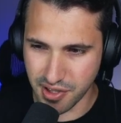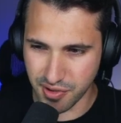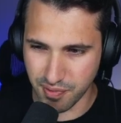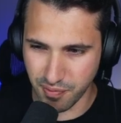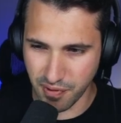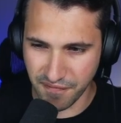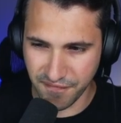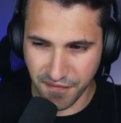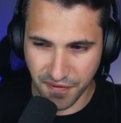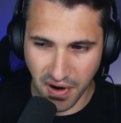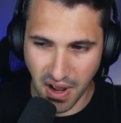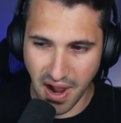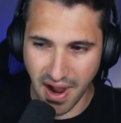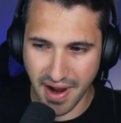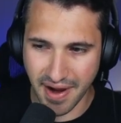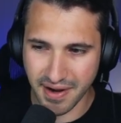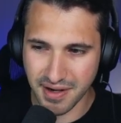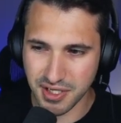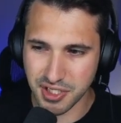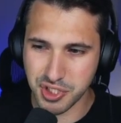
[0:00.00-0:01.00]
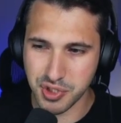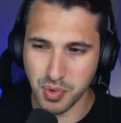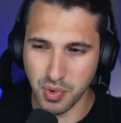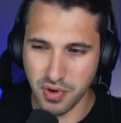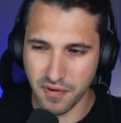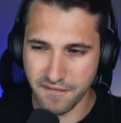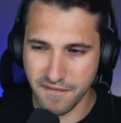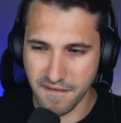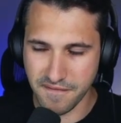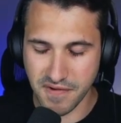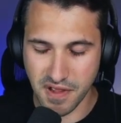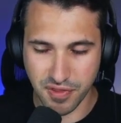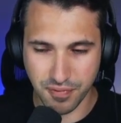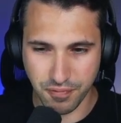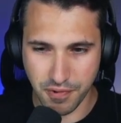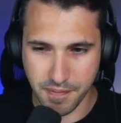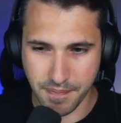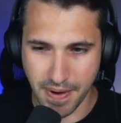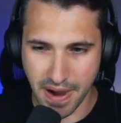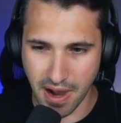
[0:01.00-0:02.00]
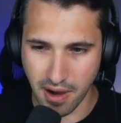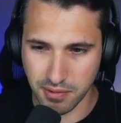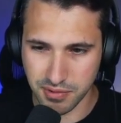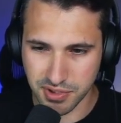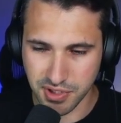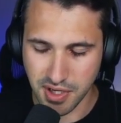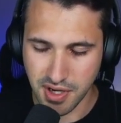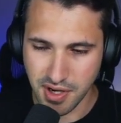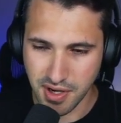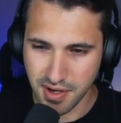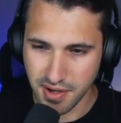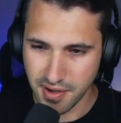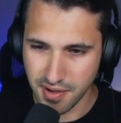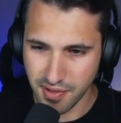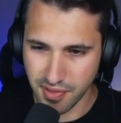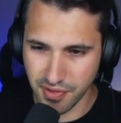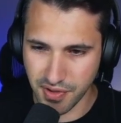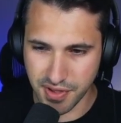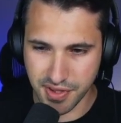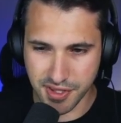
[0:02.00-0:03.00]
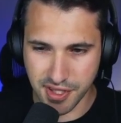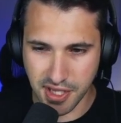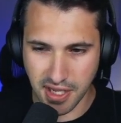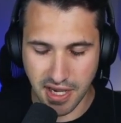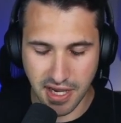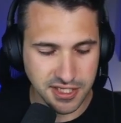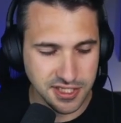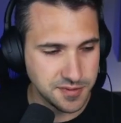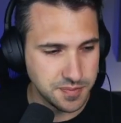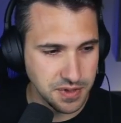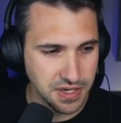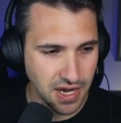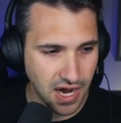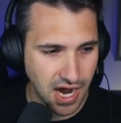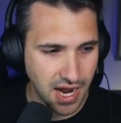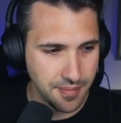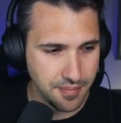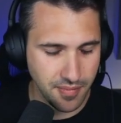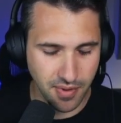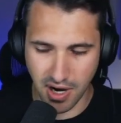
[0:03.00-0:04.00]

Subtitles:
3 foot high, 253 pounds. This thing hits me, I'm